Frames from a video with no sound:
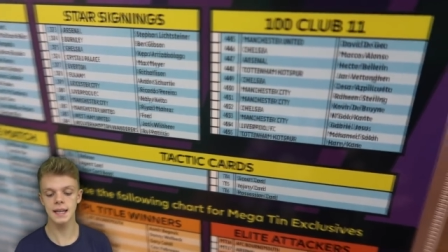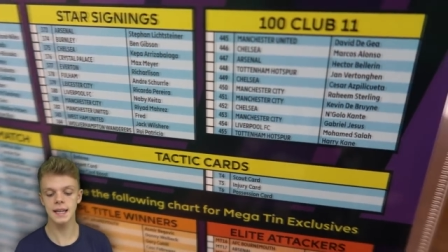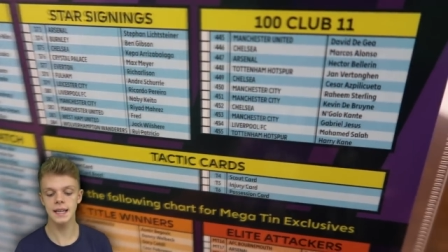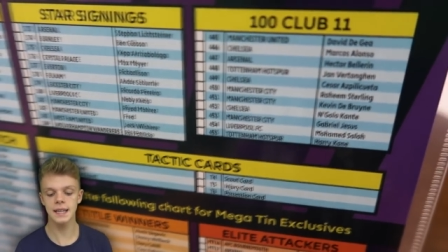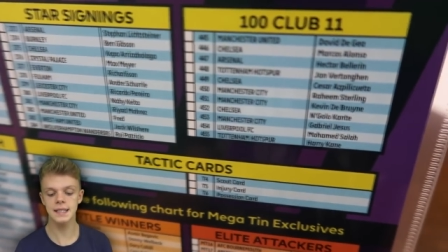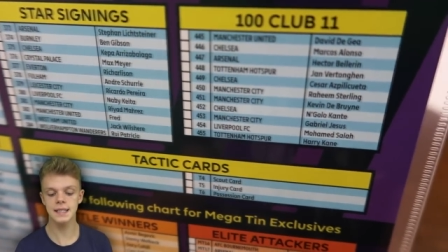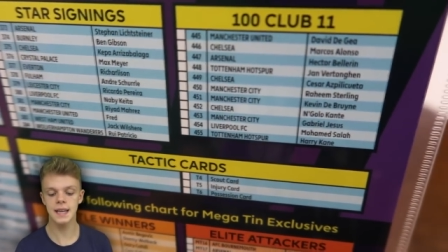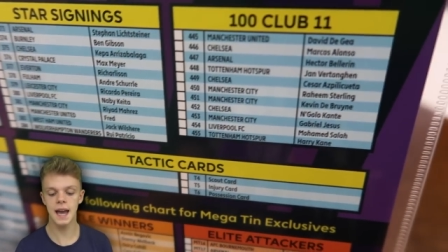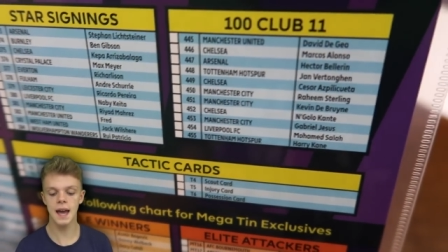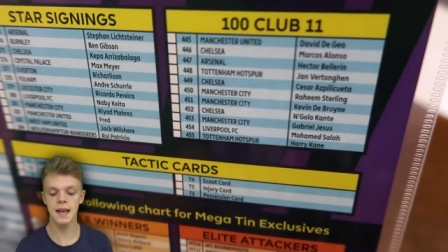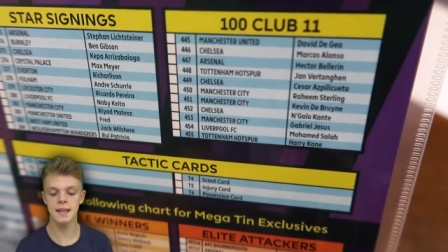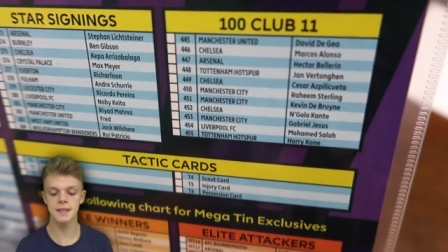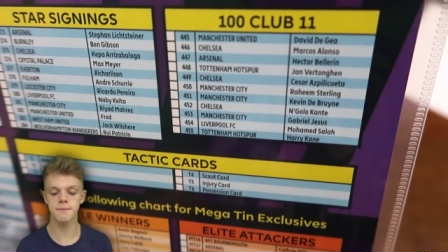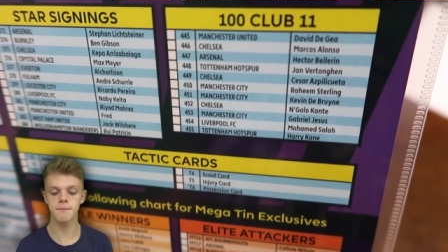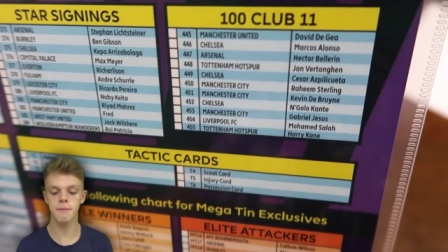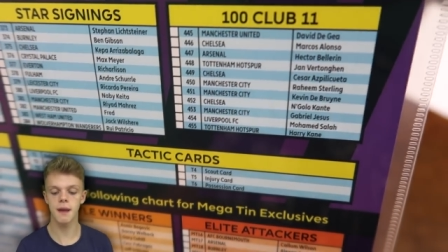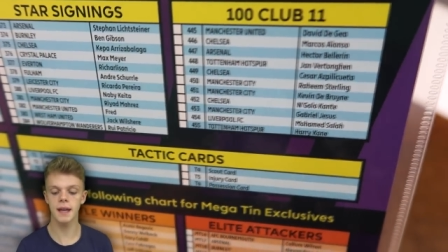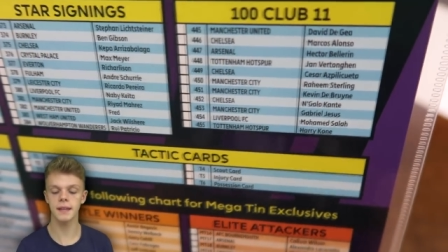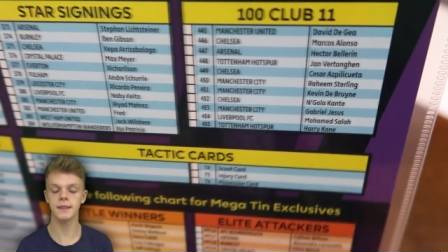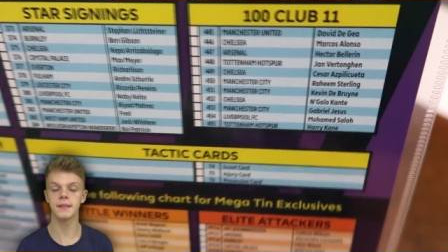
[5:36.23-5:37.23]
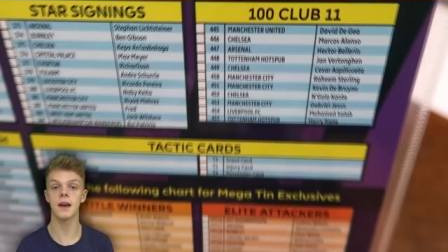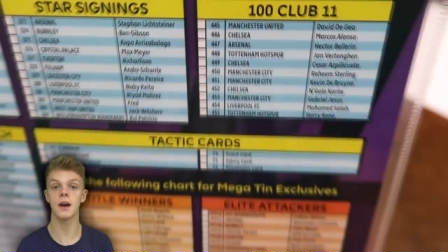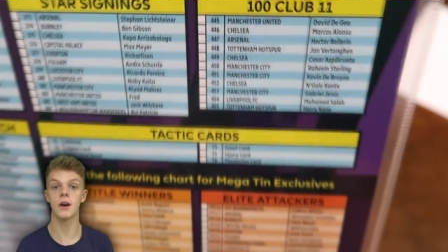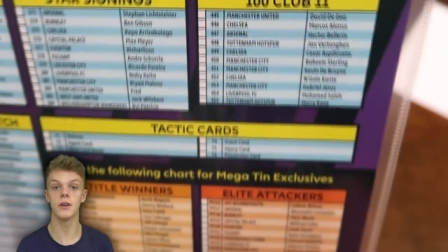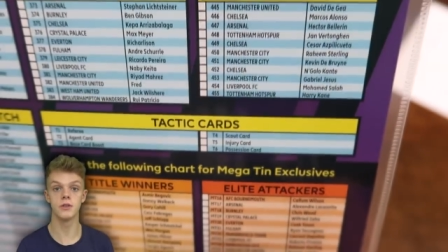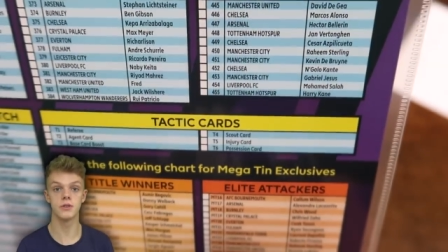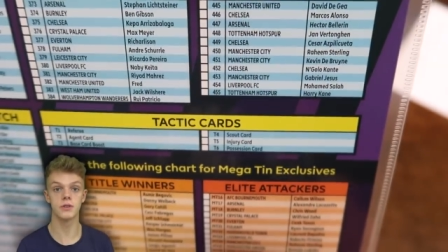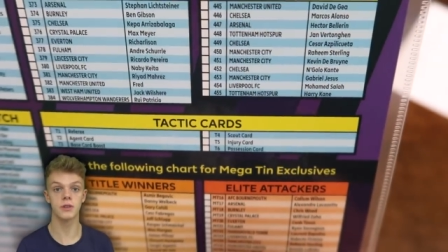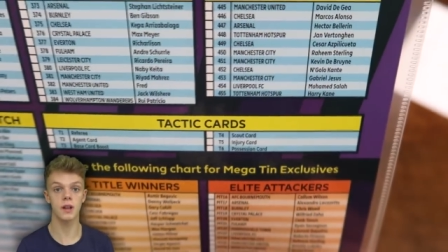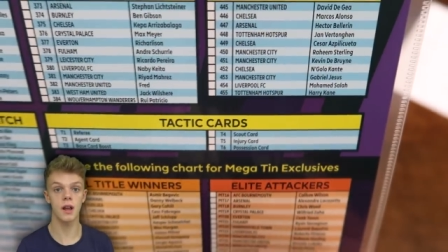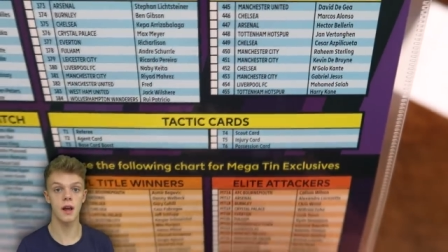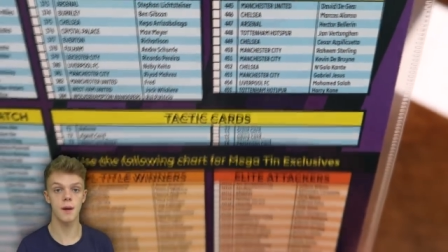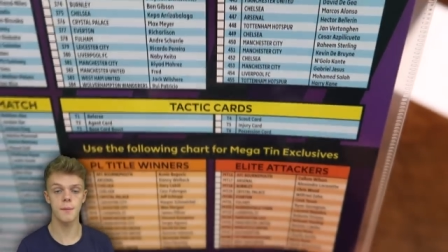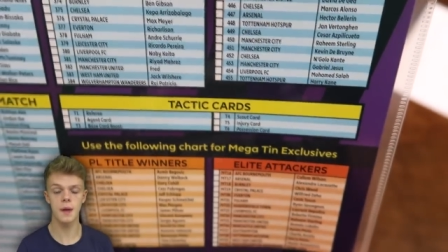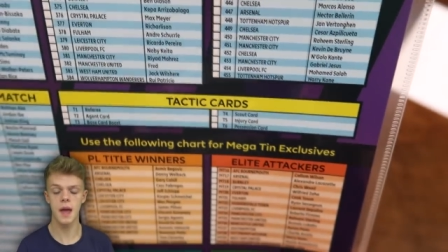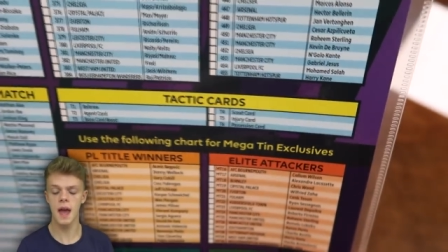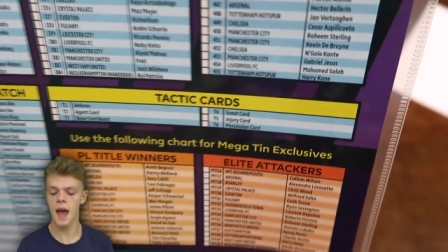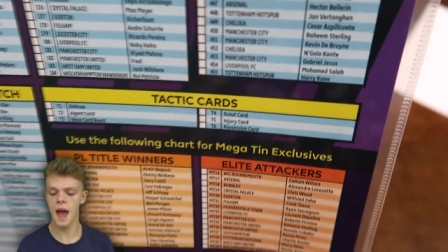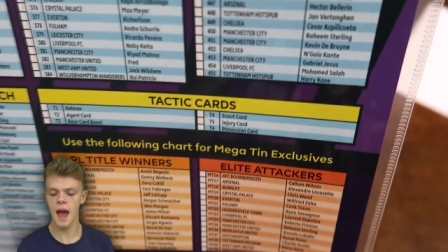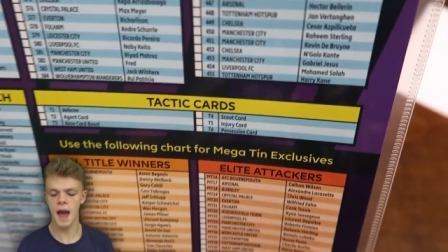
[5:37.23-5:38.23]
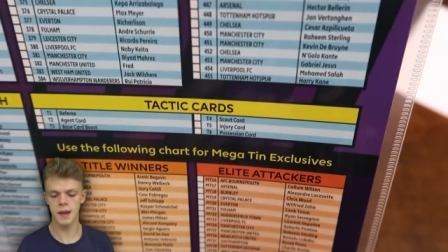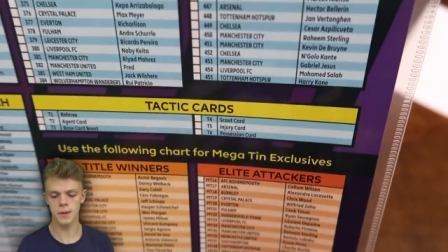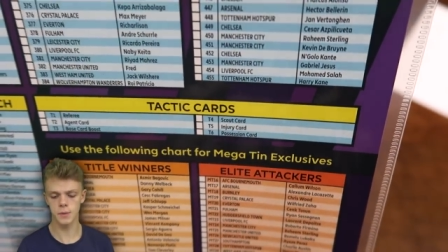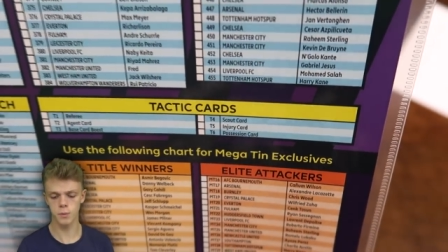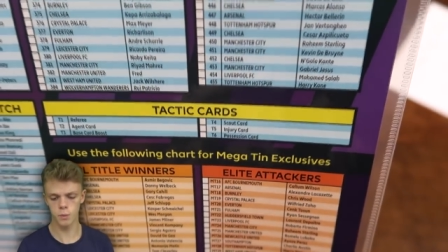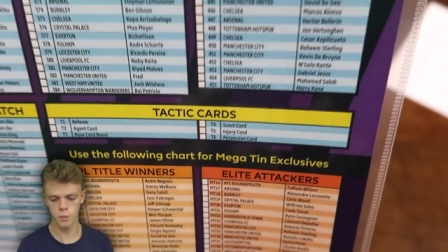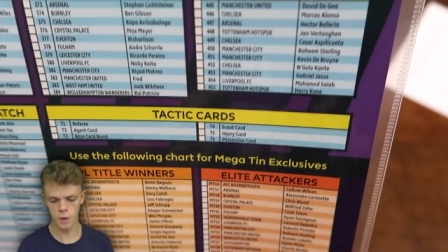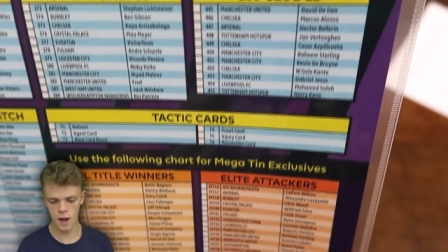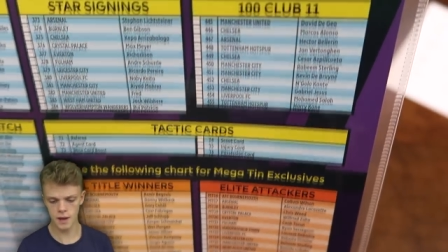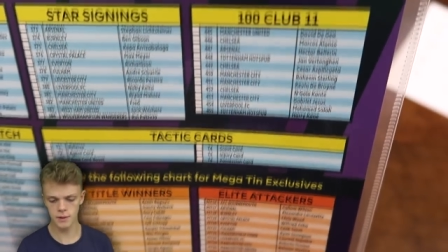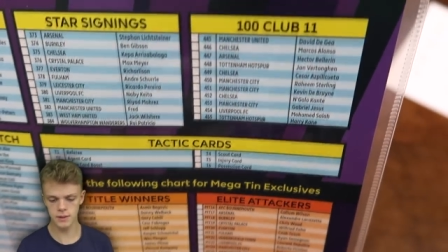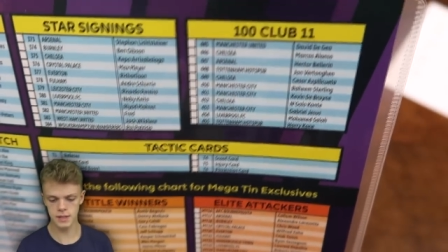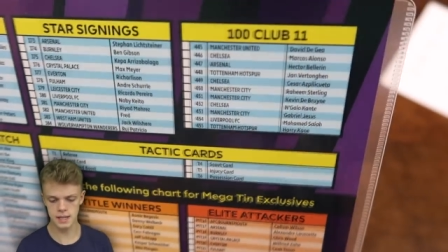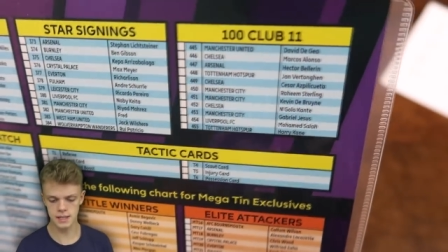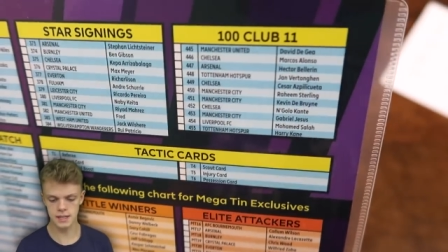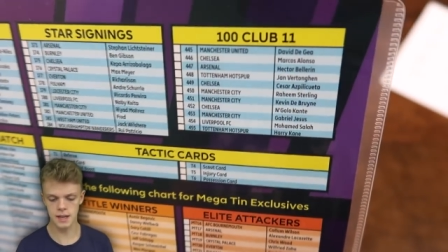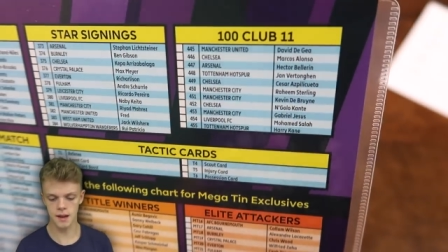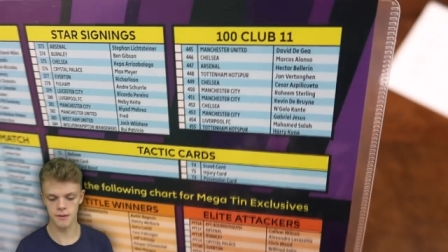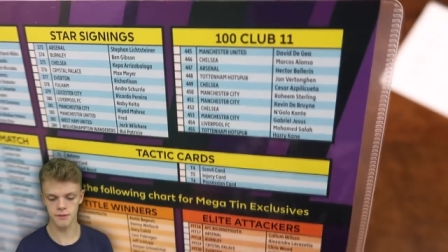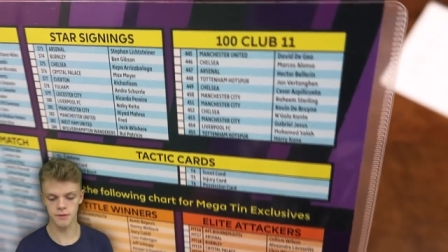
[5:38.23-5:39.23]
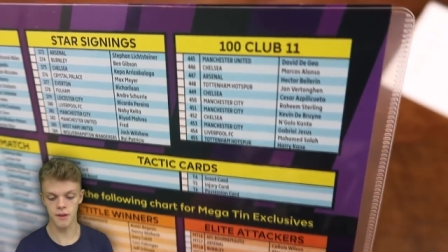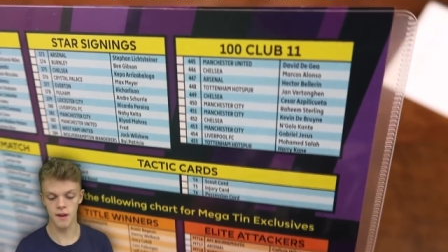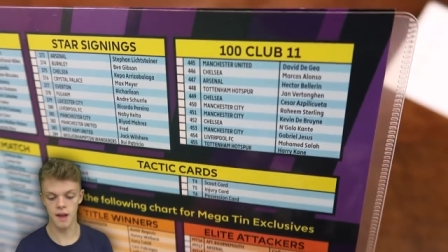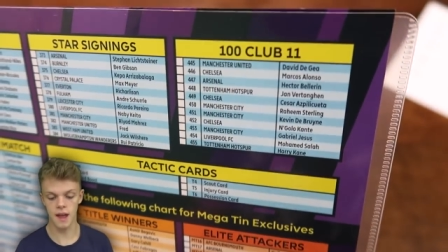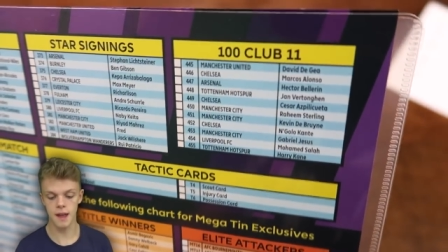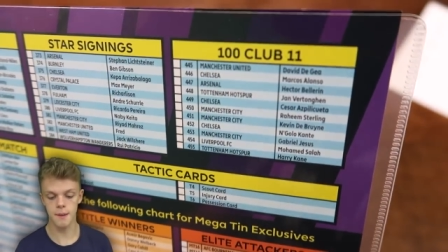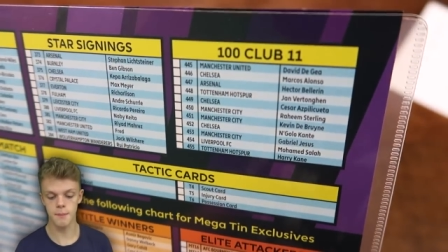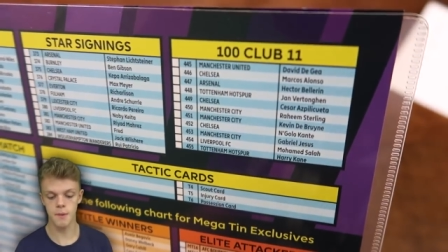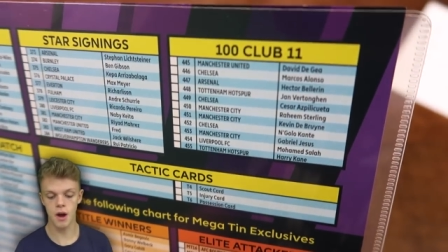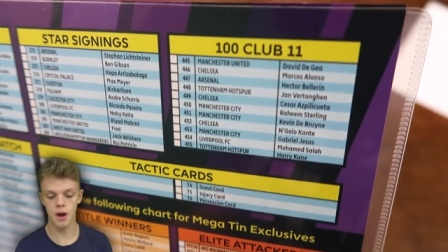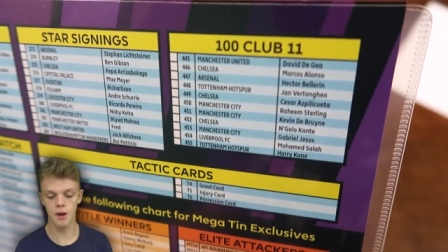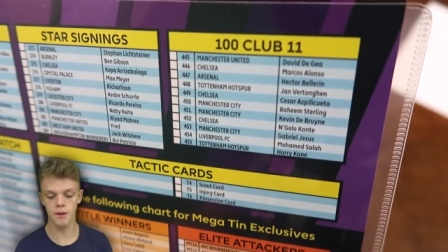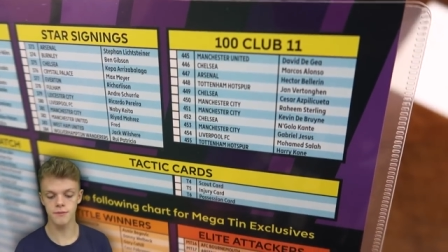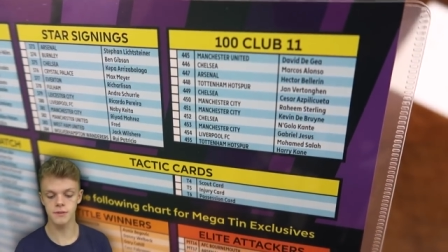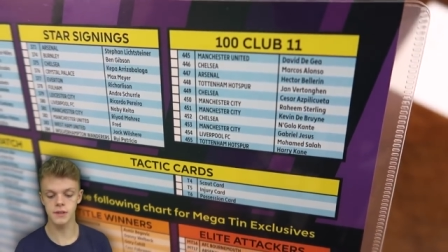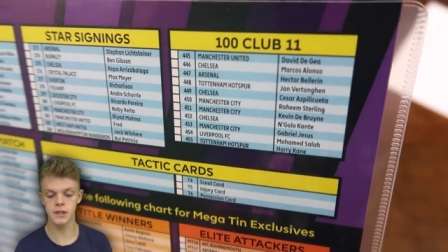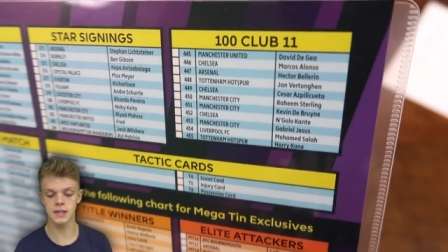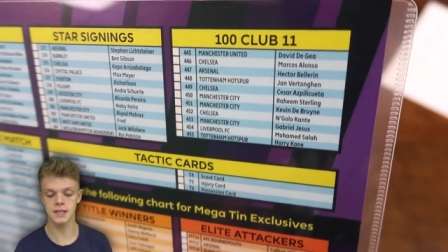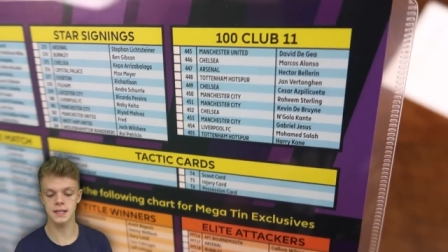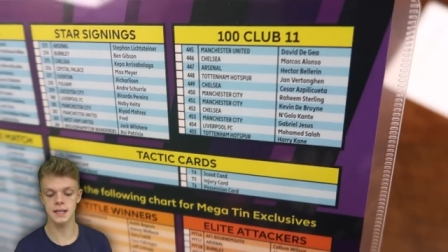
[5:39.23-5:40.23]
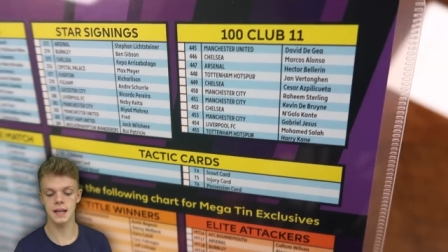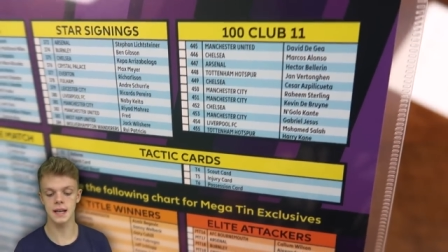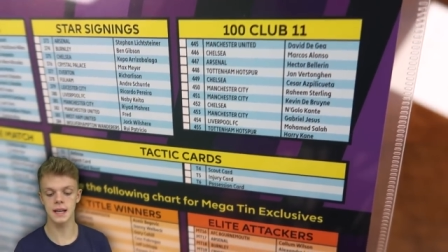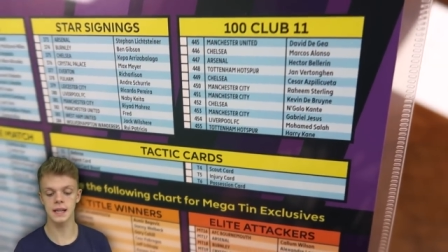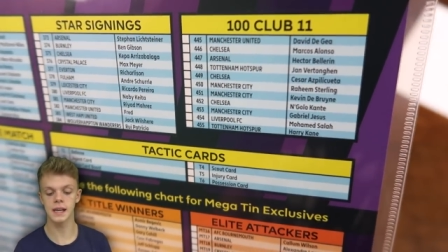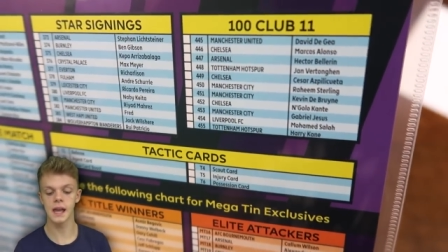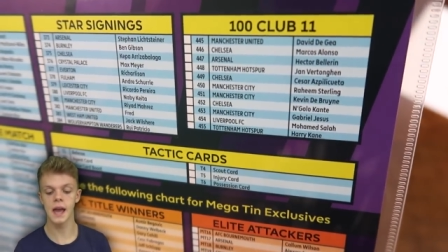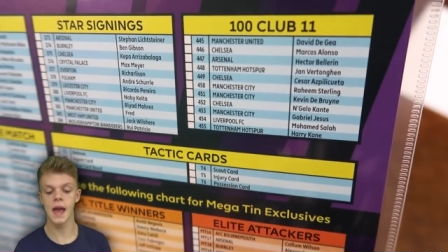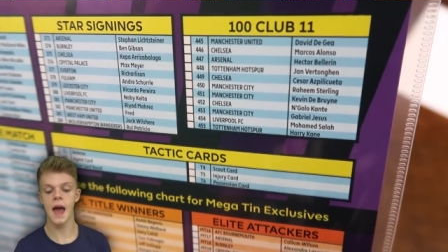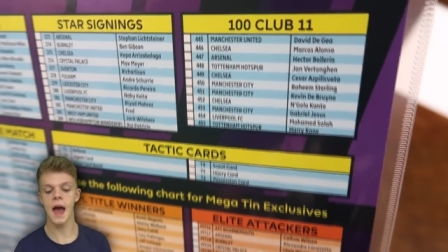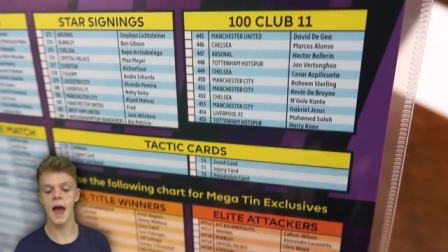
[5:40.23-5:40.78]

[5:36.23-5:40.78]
he has made the 100 club and well deserved to him, obviously,